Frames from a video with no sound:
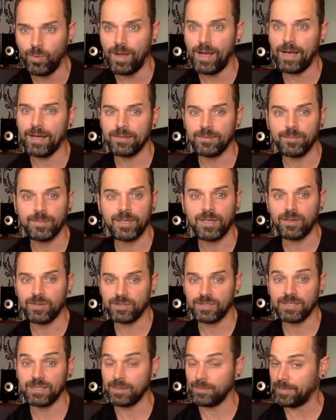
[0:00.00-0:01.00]
Why?
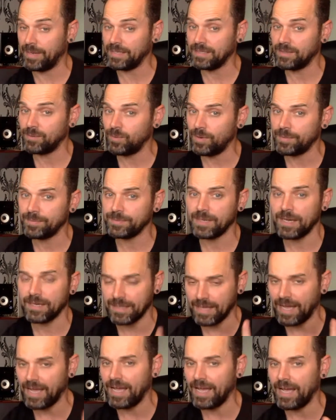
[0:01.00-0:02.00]
Because it's an amazing
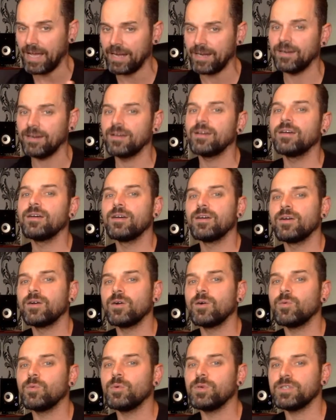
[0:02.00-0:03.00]
website. And
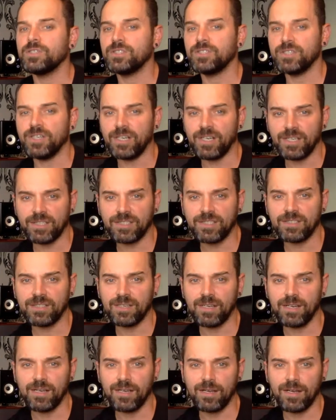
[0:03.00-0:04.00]
we
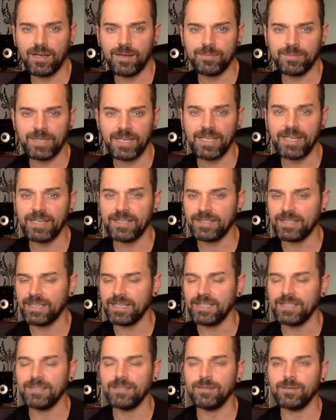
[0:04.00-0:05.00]
just updated
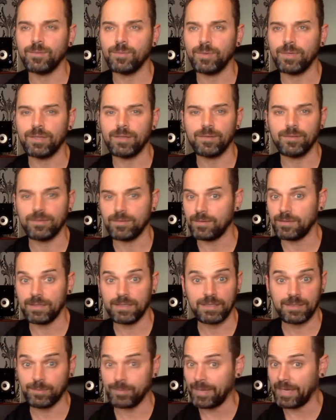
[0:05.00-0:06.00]
it.
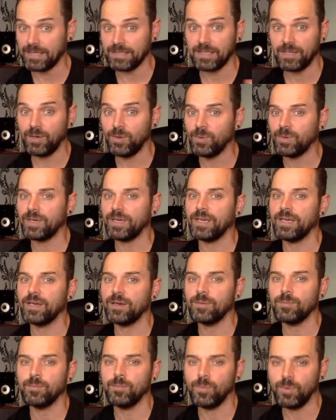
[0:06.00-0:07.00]
It's amazing
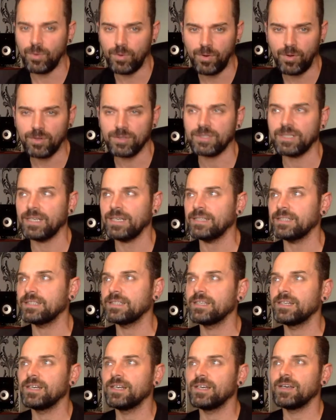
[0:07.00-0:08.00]
looking, more
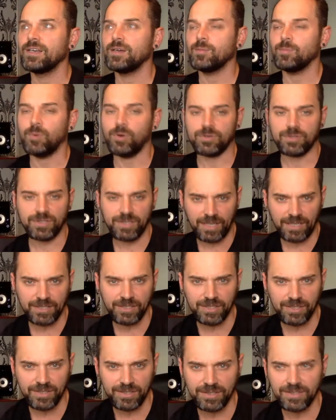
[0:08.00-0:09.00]
content, more
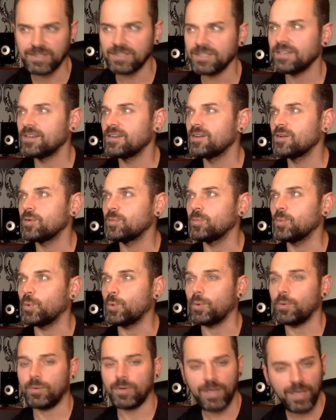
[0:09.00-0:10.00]
sections,
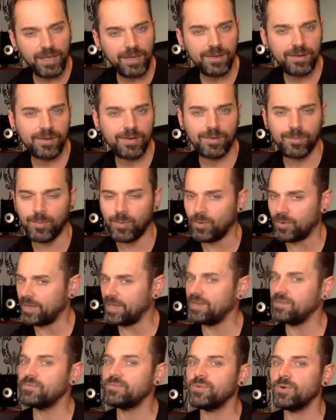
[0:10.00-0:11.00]
more gear, more
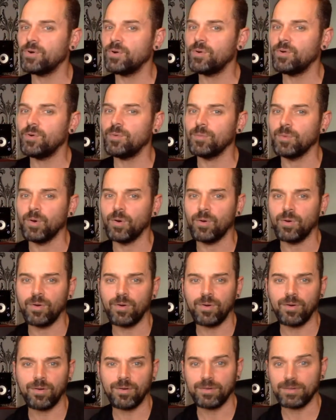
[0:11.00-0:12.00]

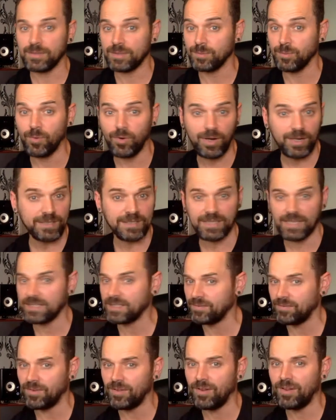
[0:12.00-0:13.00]
info, it's more
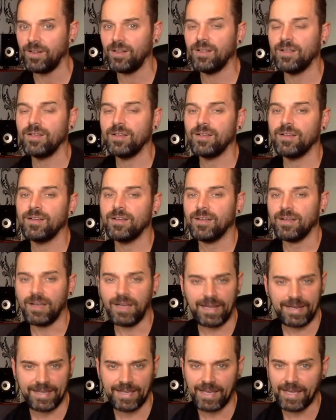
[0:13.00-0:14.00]
accessible.
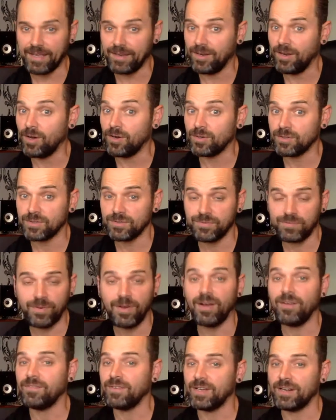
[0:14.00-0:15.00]
And again, looks
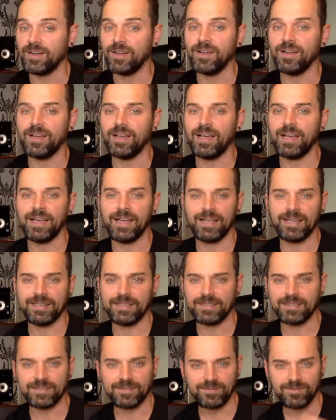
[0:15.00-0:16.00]
far better.
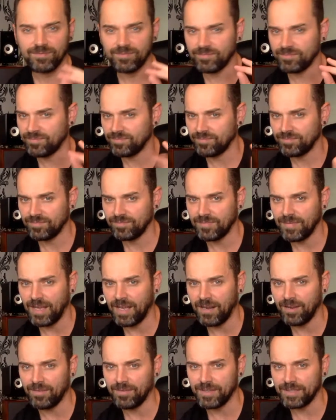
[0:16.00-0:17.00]
And
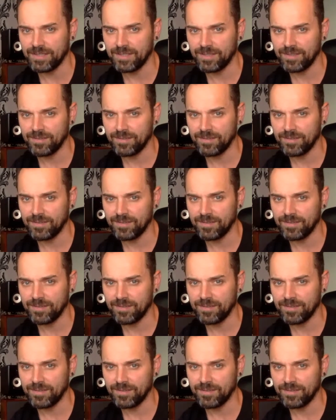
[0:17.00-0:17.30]
I love it.